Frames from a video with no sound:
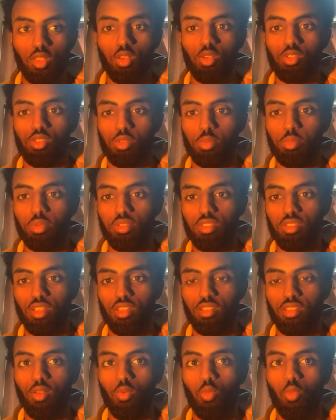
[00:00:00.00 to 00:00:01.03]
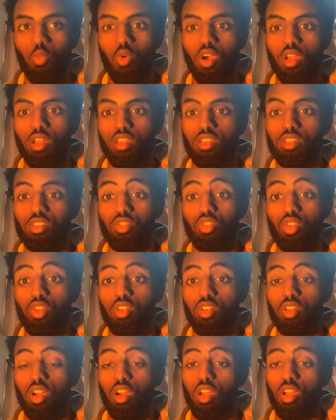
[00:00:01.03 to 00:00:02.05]
100%. One is
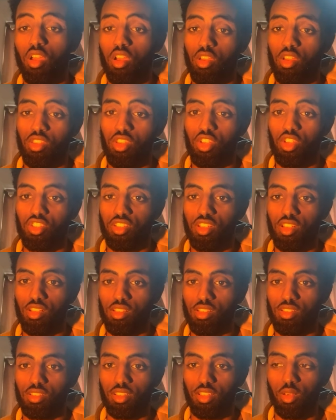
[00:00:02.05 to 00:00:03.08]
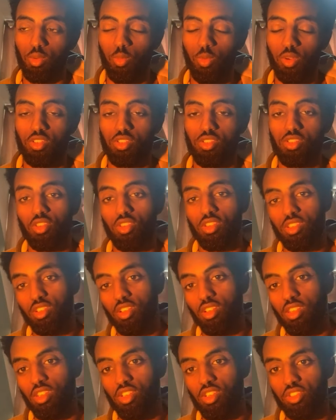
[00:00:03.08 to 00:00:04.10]
done unconditionally. And when it's done, it's
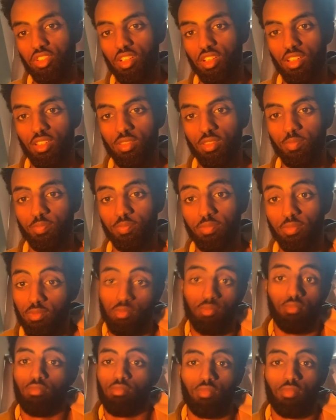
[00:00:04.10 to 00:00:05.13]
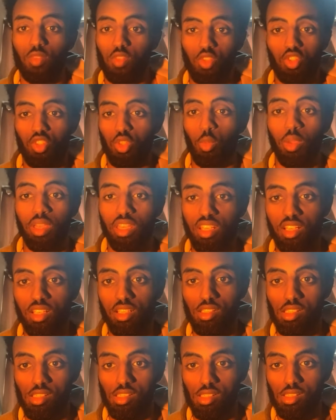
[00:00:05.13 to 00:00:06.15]
conditional, just the way it
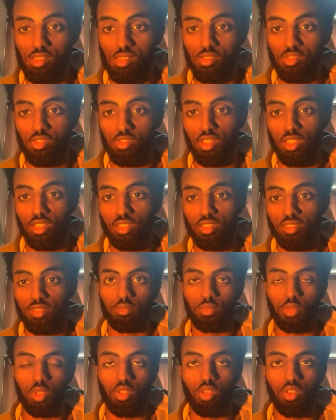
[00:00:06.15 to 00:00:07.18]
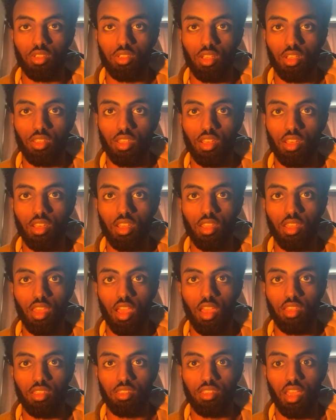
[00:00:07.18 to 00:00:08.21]
is, right? Mm-hmm. Because at the end of the
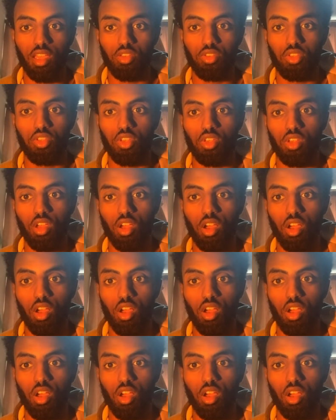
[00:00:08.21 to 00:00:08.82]
day, that's the